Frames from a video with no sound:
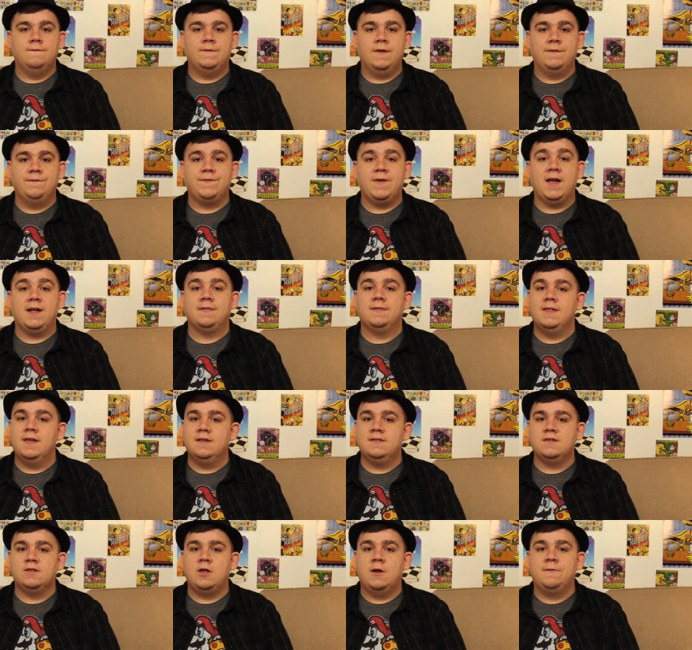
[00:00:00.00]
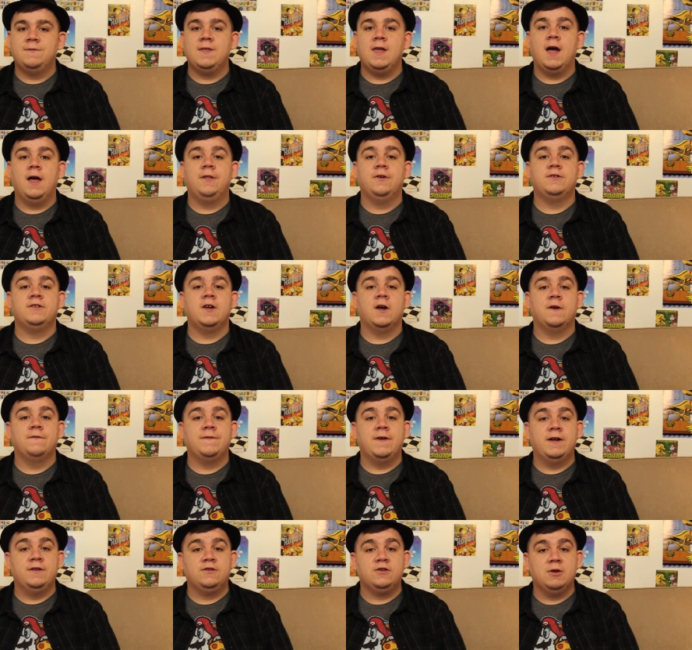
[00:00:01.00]
Fun fact, this along with the other
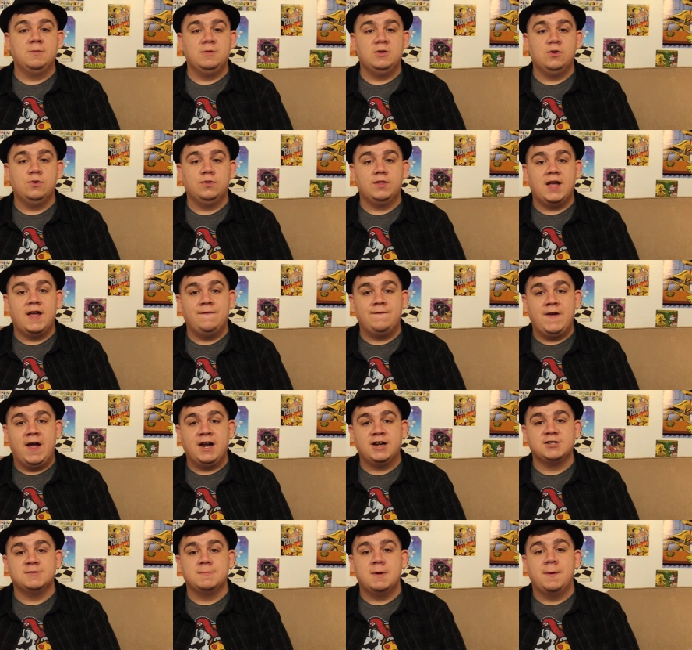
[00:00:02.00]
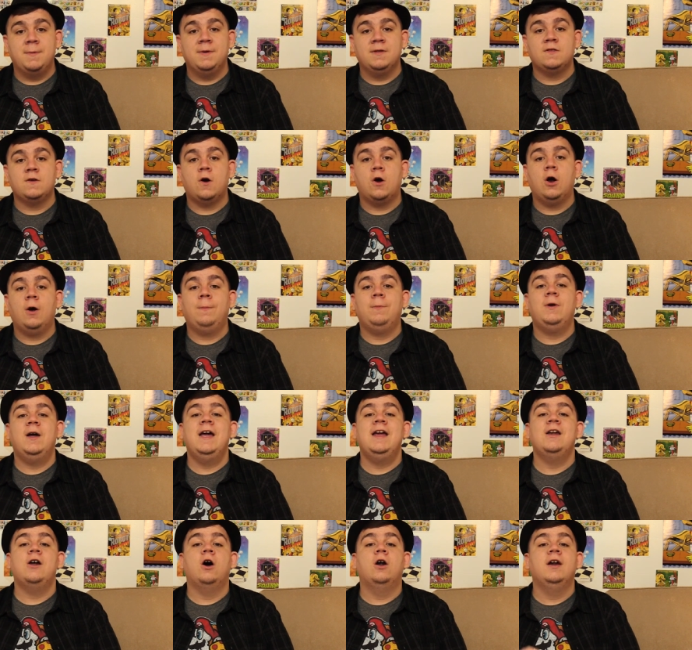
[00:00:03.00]
terrifying Scooby-Doo live action moments are
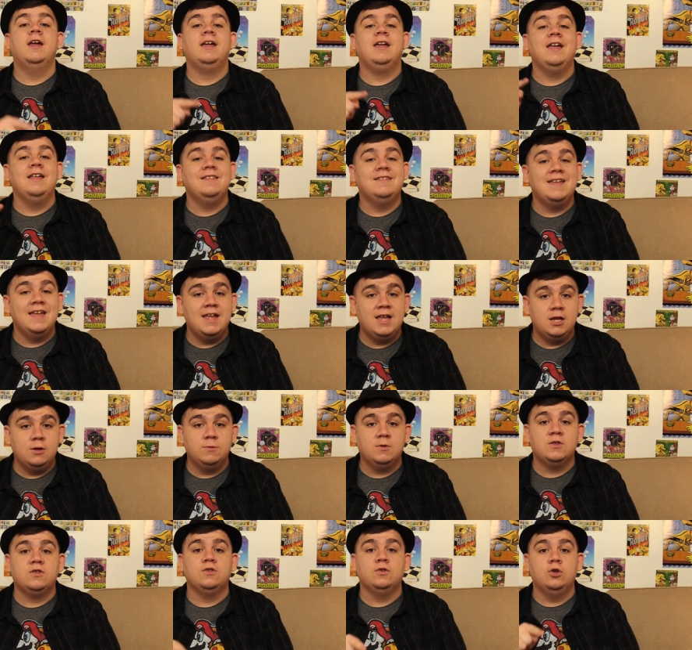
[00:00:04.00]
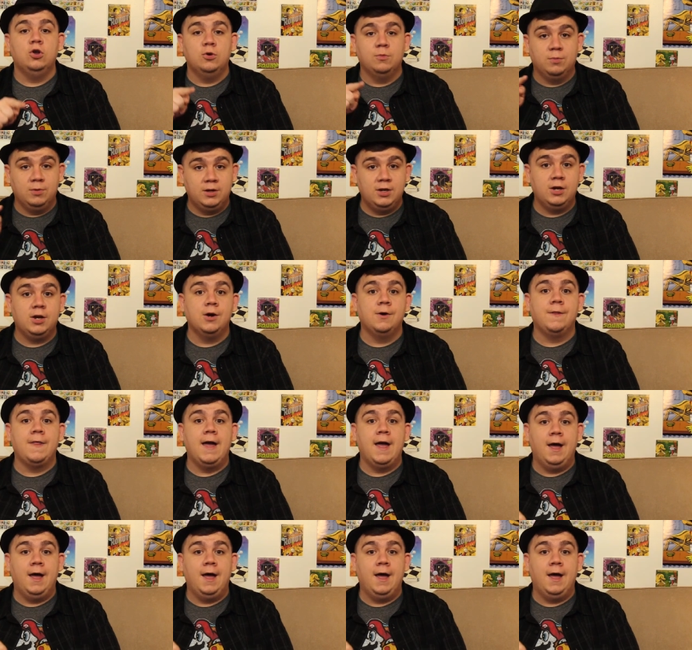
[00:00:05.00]
played on a continuous loop when you go to